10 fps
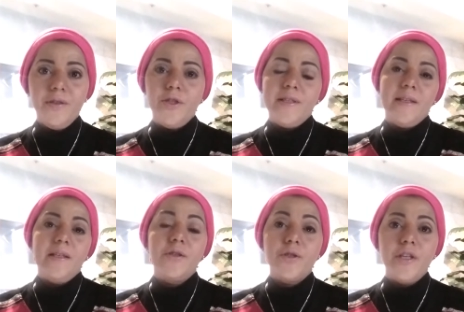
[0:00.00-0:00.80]
she's an
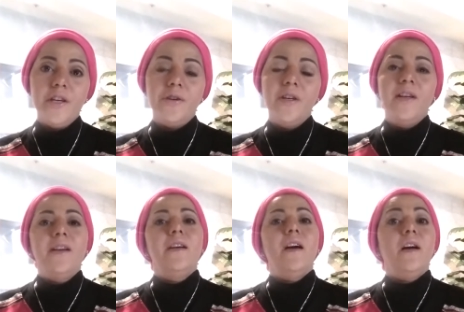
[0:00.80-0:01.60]
engineer,
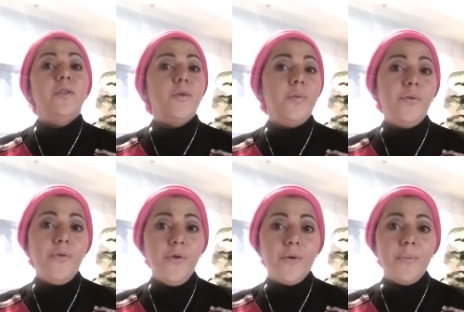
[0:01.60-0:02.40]

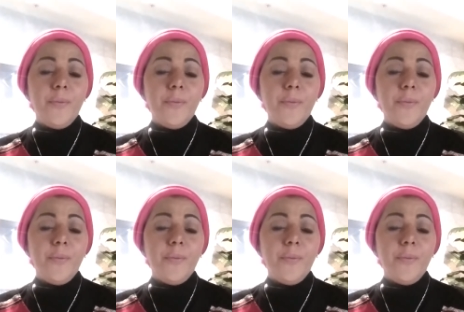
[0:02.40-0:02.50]
underperform?